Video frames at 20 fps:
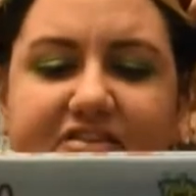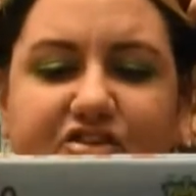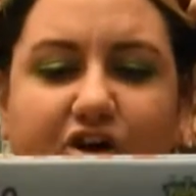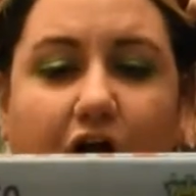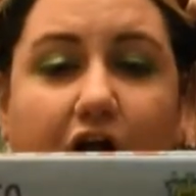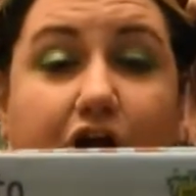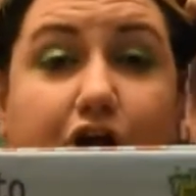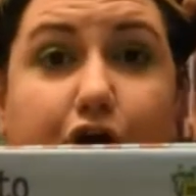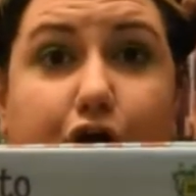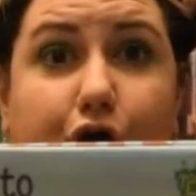
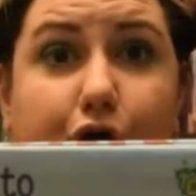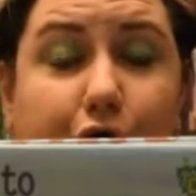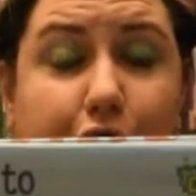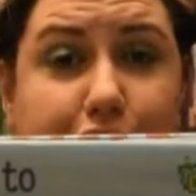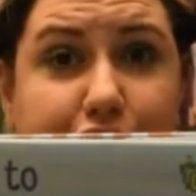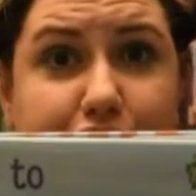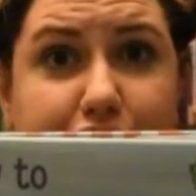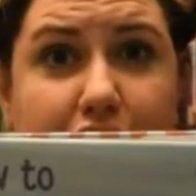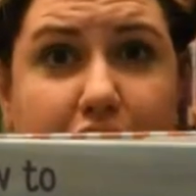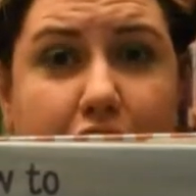started
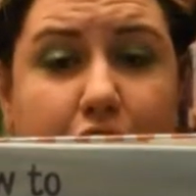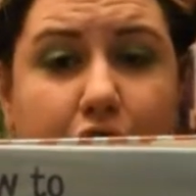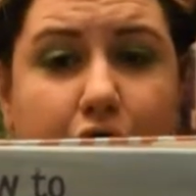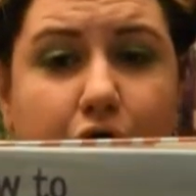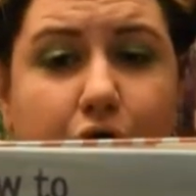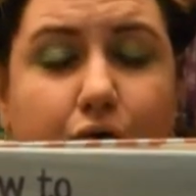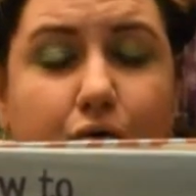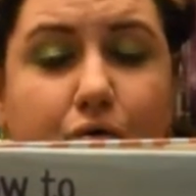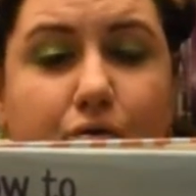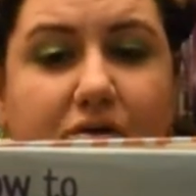Girls
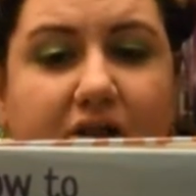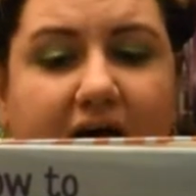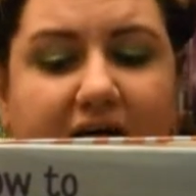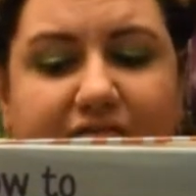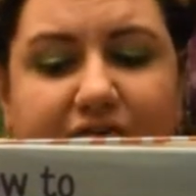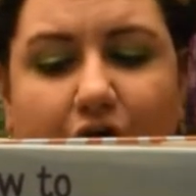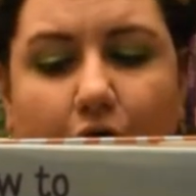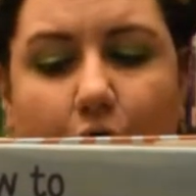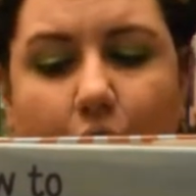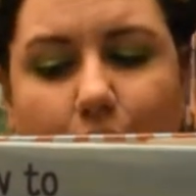Who Love
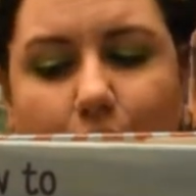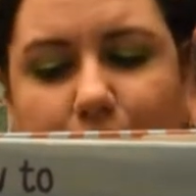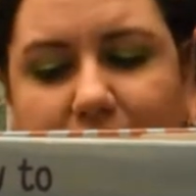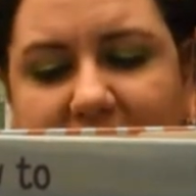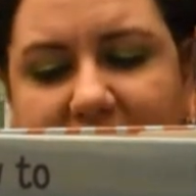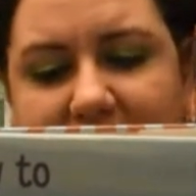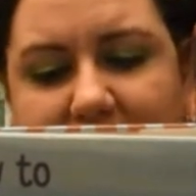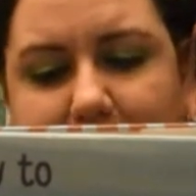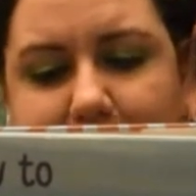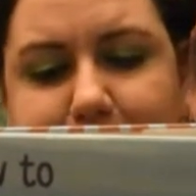
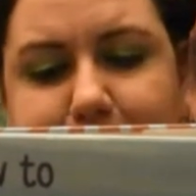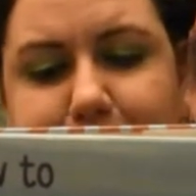Coding.